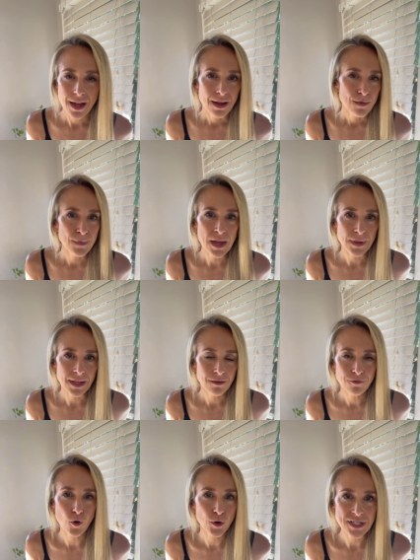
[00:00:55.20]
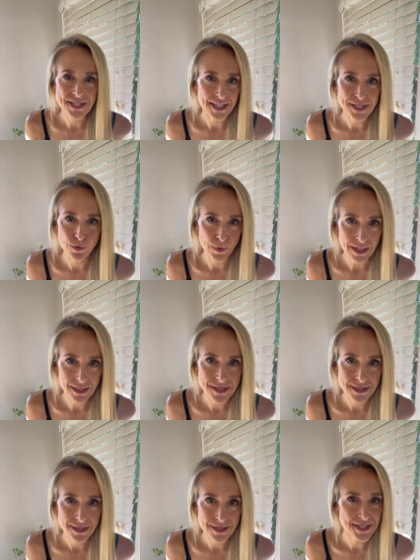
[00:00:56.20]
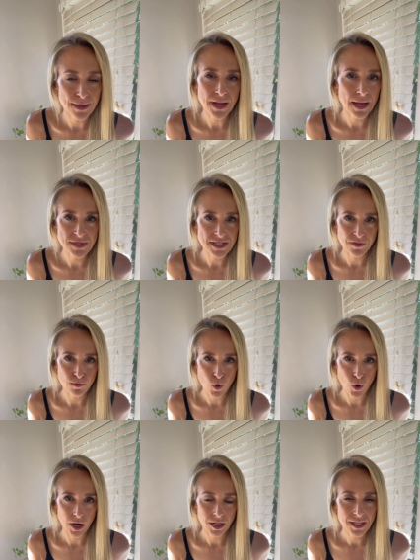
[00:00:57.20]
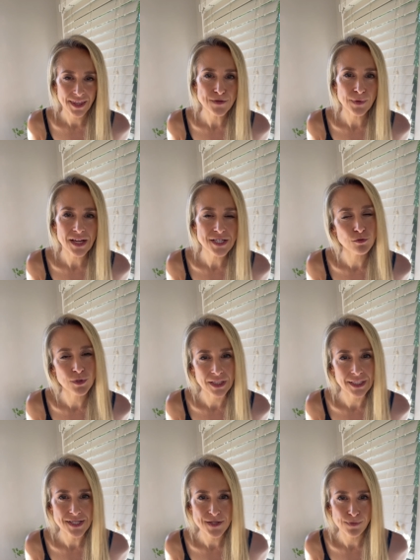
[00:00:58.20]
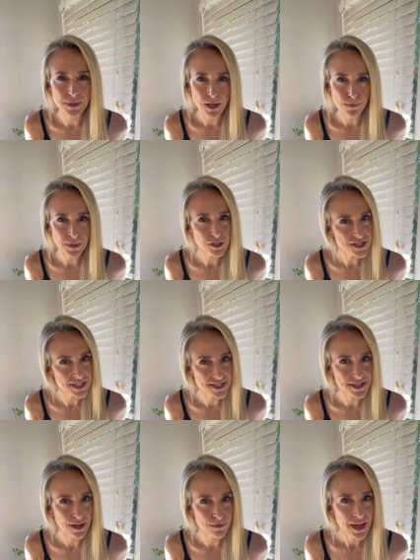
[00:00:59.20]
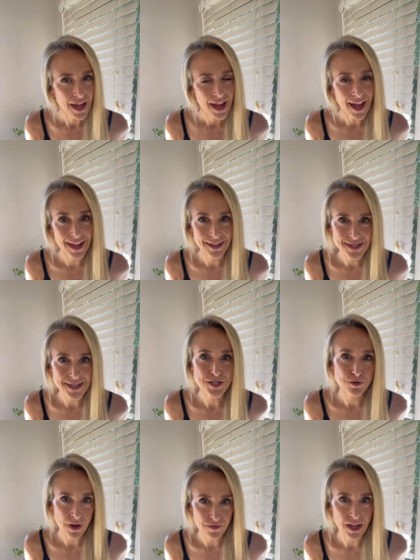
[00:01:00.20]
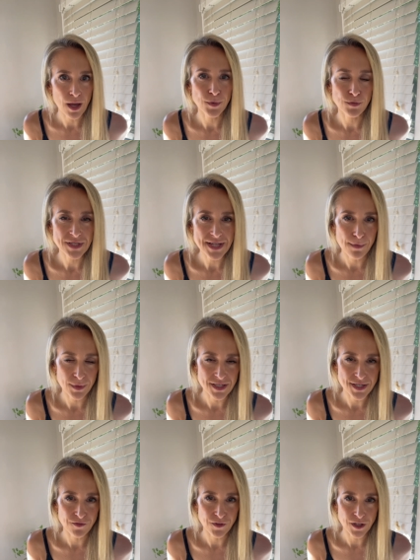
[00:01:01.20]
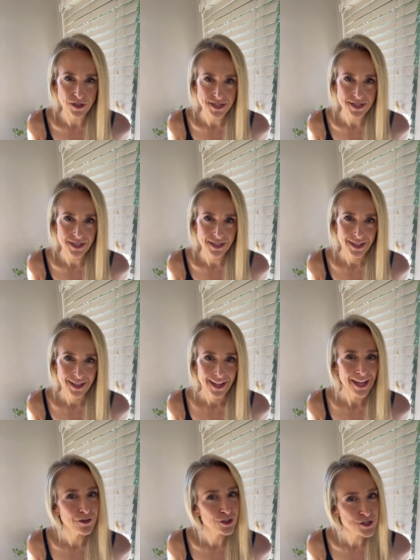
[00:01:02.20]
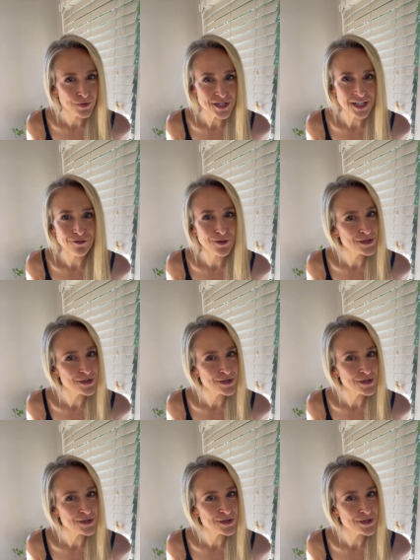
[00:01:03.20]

maybe four to six weeks, sometimes even more. That's because it really needs to build up in your system and it's revving up your metabolism first. If you're switching from